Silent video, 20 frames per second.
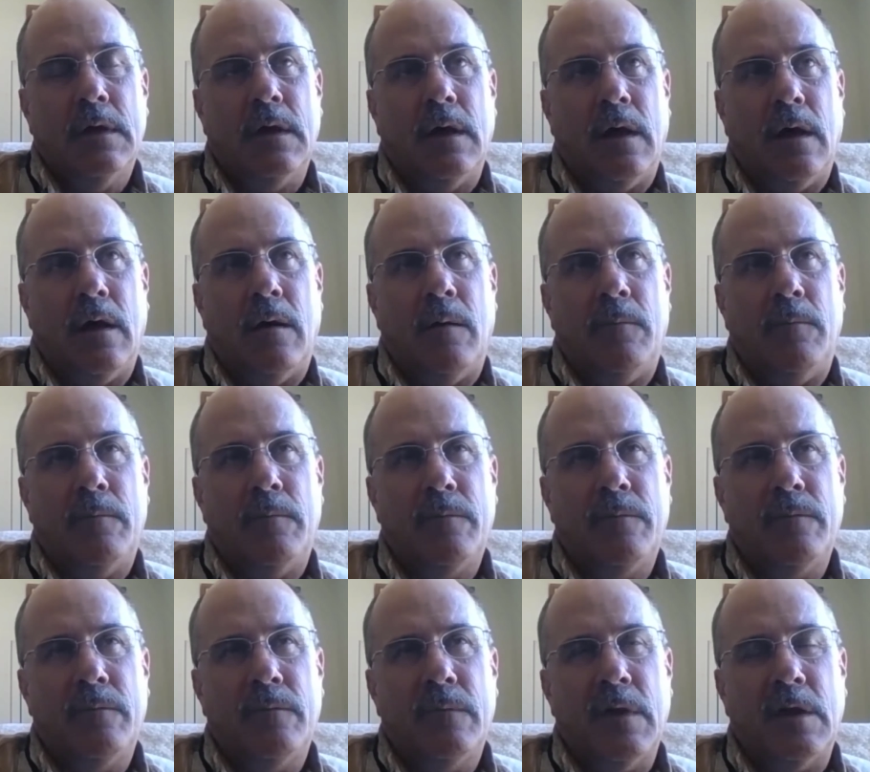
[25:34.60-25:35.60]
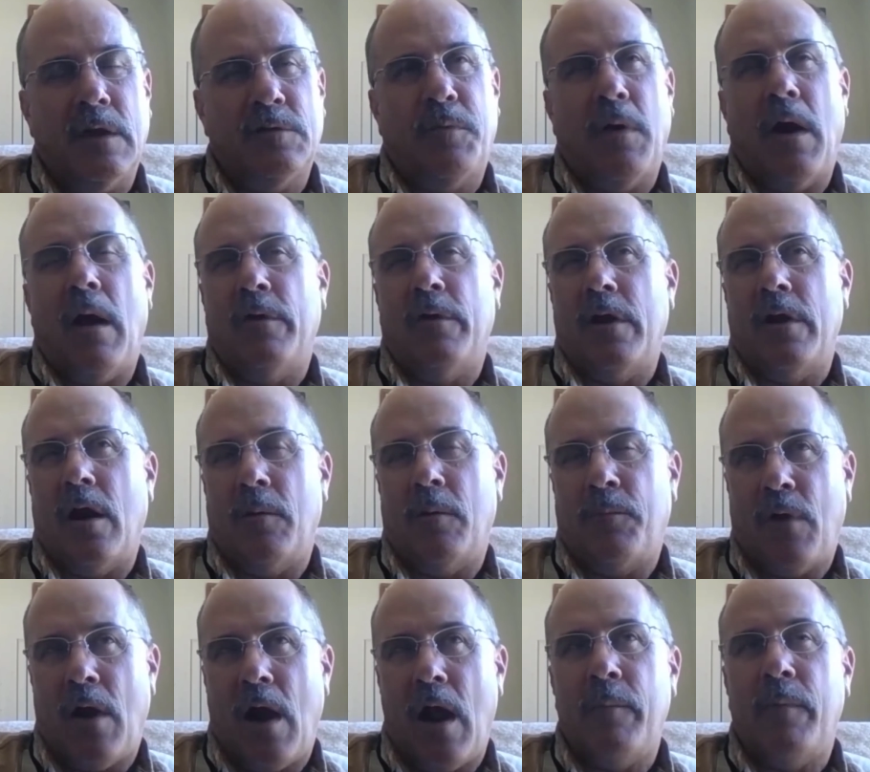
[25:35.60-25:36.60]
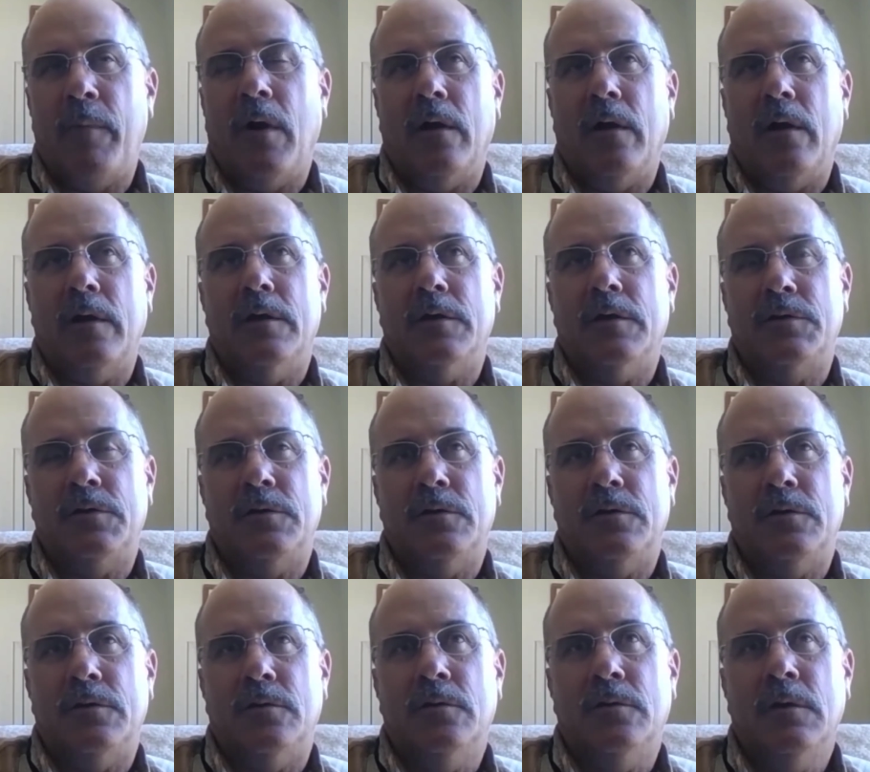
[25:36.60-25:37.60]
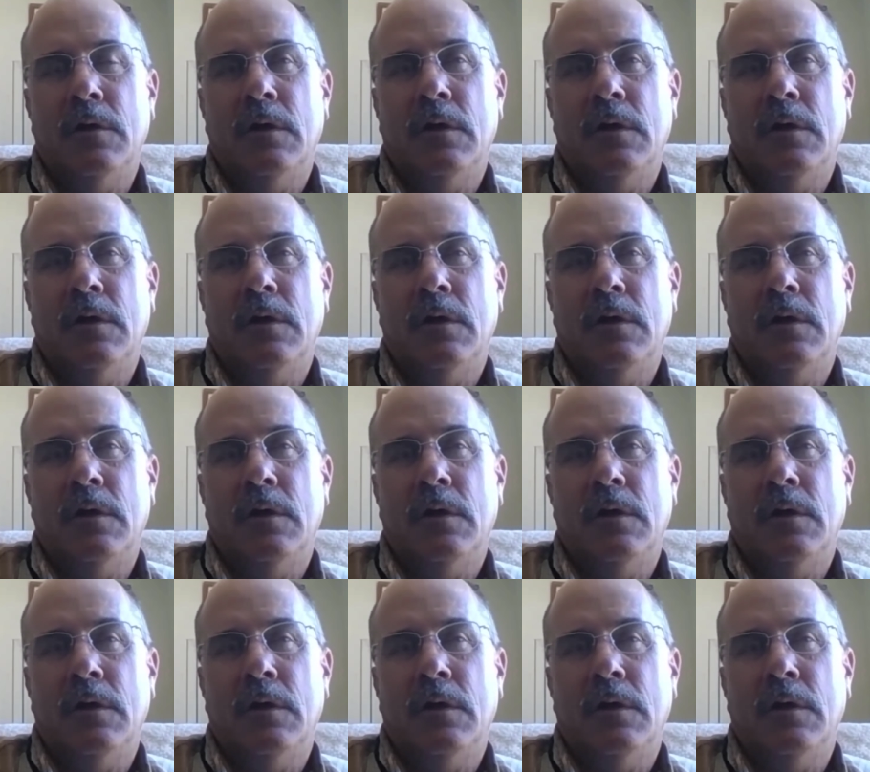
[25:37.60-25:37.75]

That's probably our primary issue.